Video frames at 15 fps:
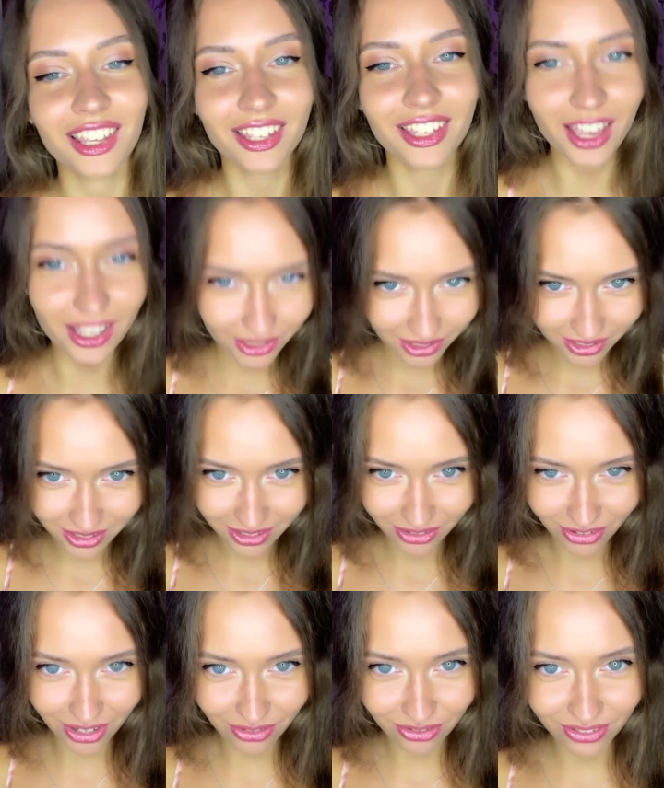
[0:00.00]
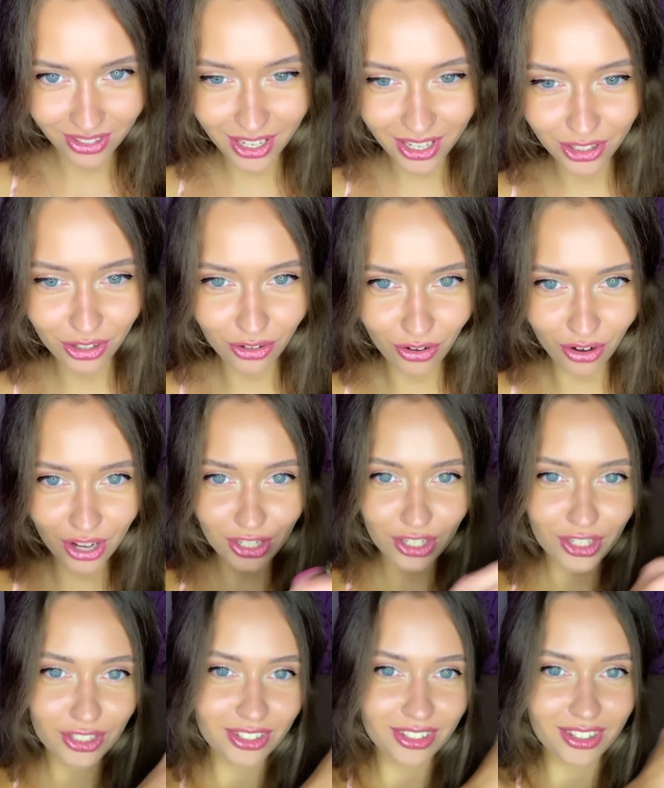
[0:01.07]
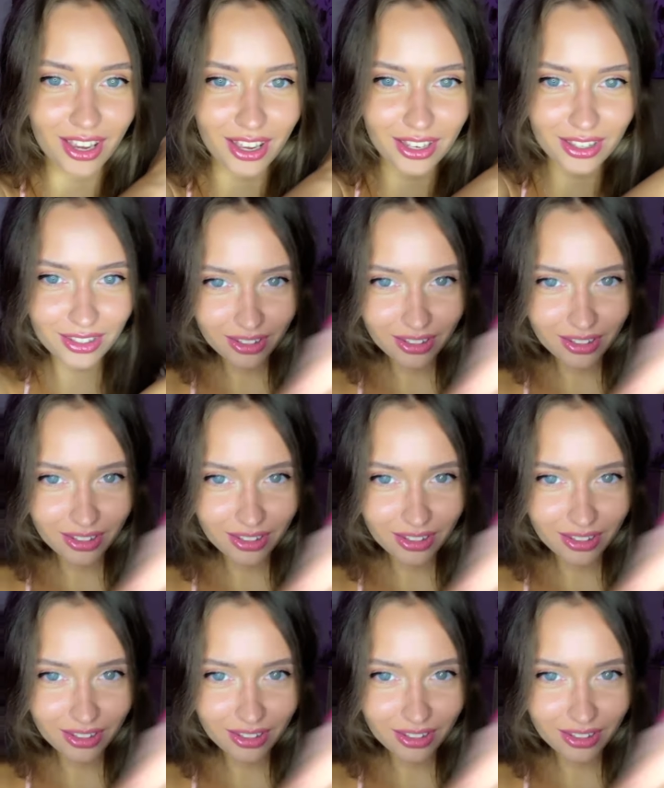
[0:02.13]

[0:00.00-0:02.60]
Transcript: Yes, Rafe, thank you, I need that.